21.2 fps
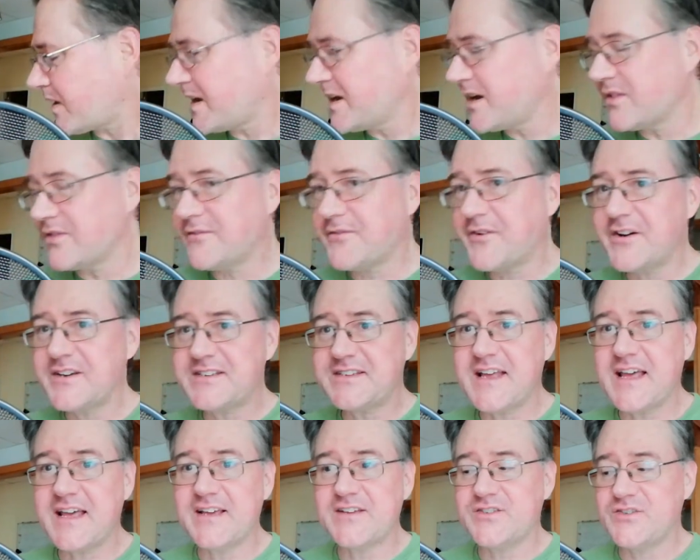The first
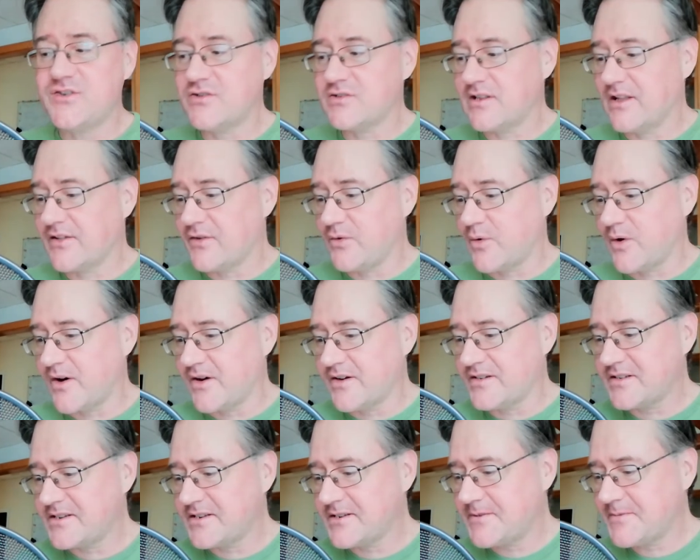day is usually the
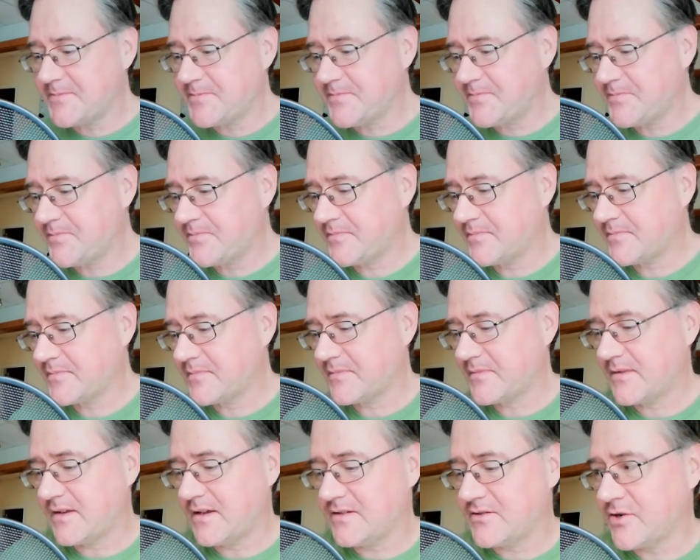worst
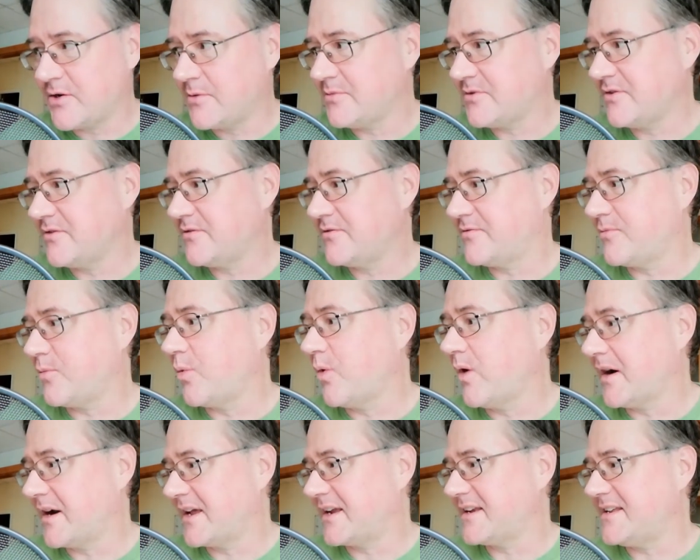in terms of
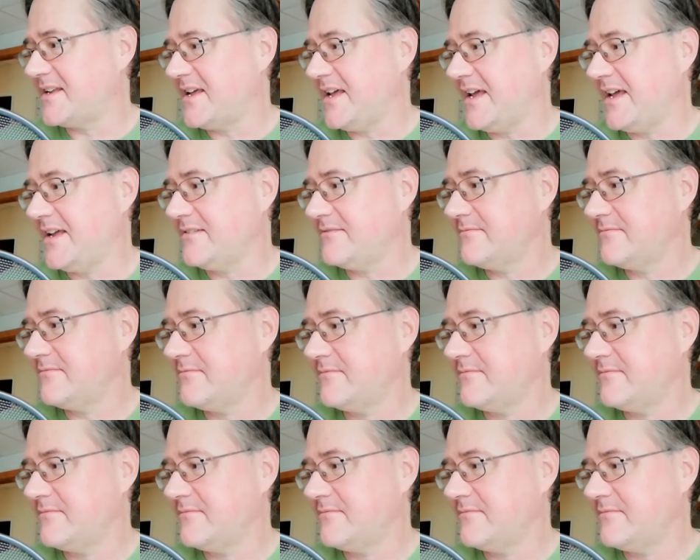wanting to eat.